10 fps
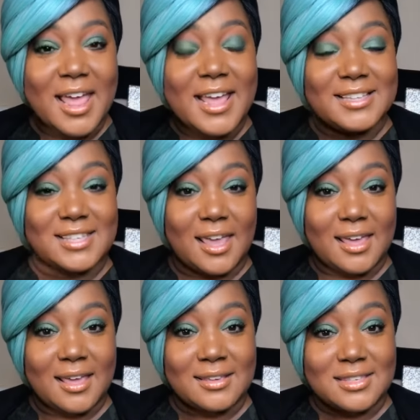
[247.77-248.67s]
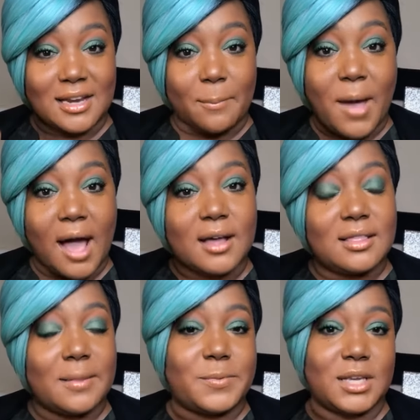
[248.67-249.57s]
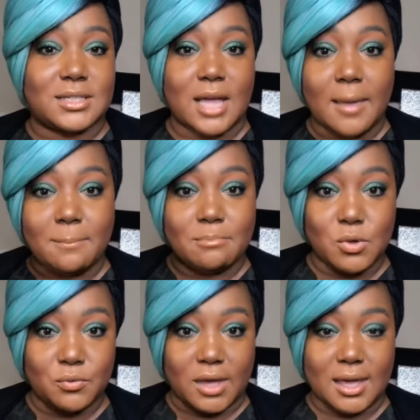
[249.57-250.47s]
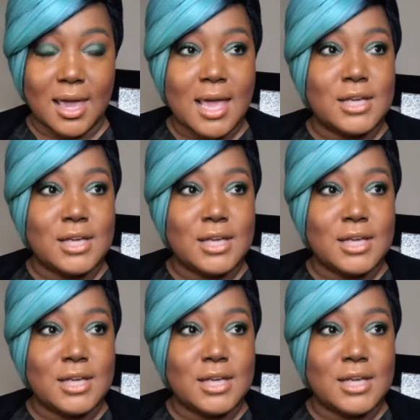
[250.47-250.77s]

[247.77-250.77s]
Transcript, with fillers: It's a it's an apocalyptic type movie.